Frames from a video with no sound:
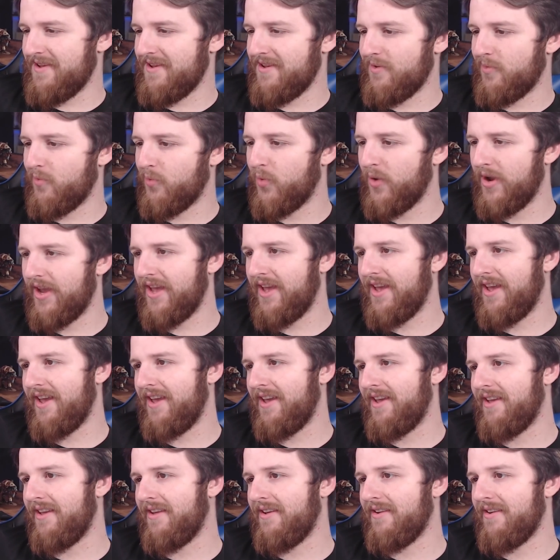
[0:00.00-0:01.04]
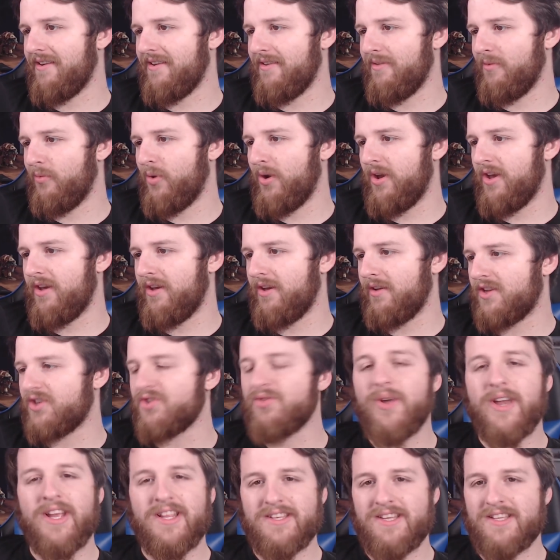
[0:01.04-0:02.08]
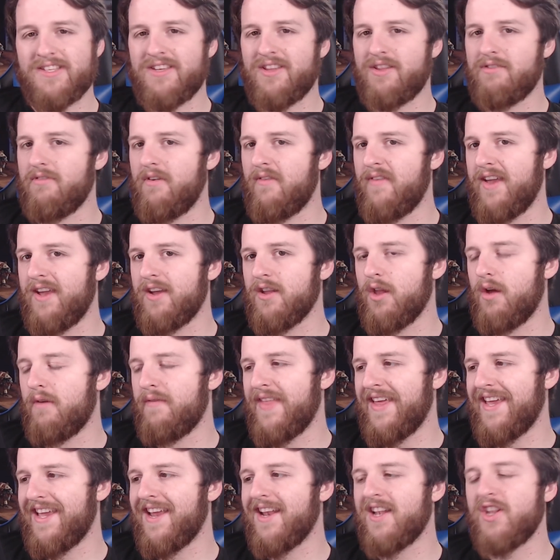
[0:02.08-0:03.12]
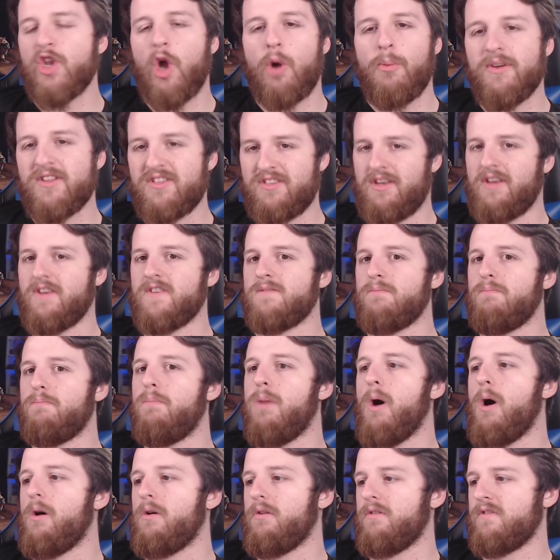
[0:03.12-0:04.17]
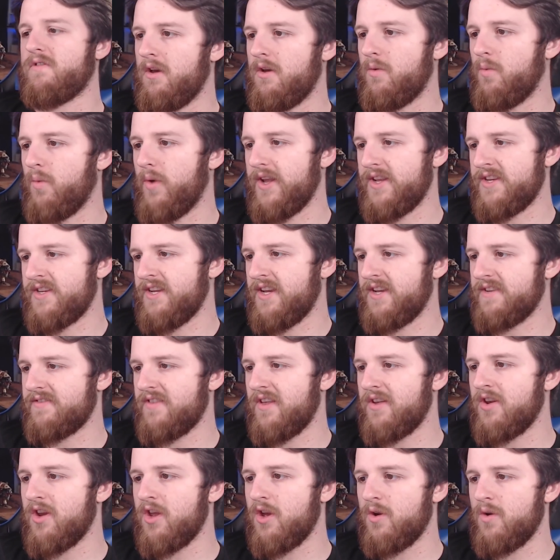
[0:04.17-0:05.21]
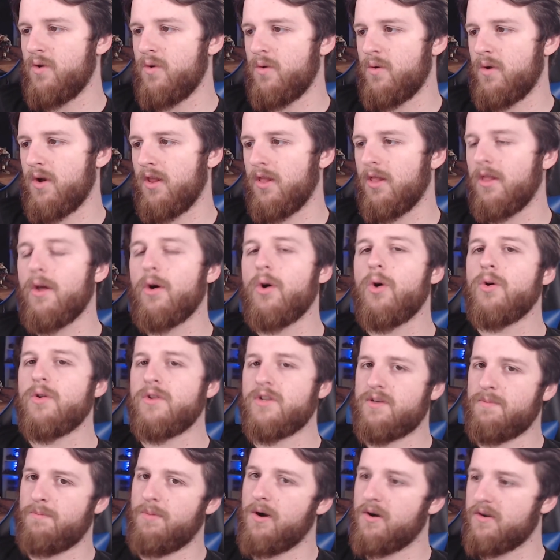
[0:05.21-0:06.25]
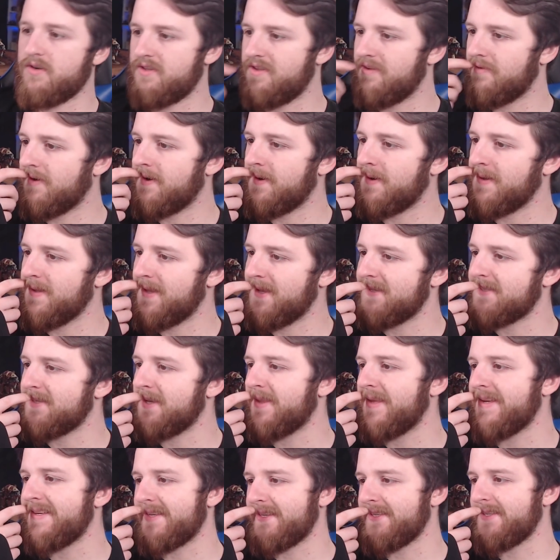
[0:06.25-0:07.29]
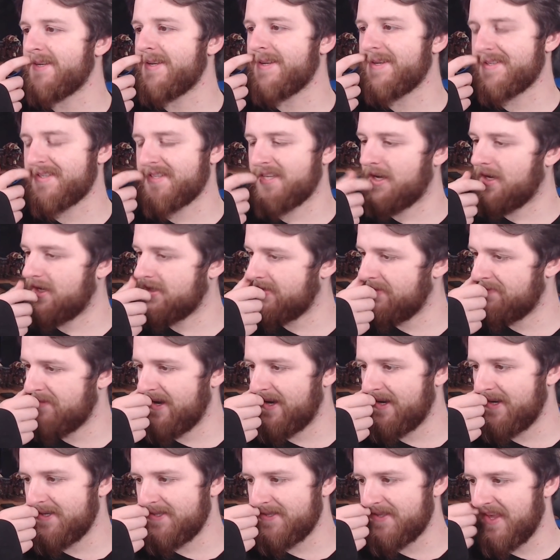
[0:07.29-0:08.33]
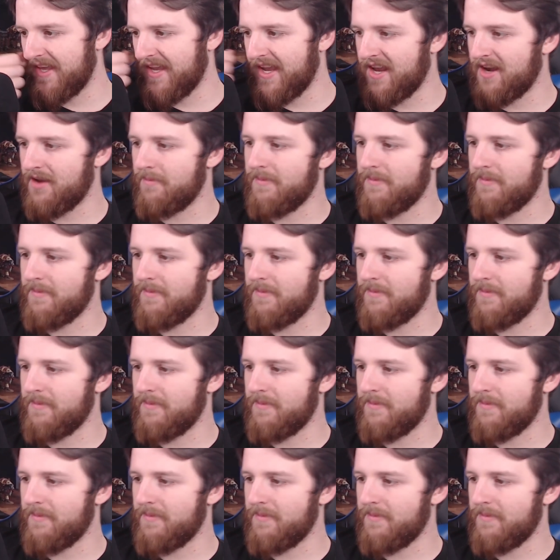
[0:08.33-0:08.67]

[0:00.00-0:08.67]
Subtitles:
we we're treated to the reveal of the Indomitus box, which is the new launch box, they've called it. So this isn't a starter box. They kind of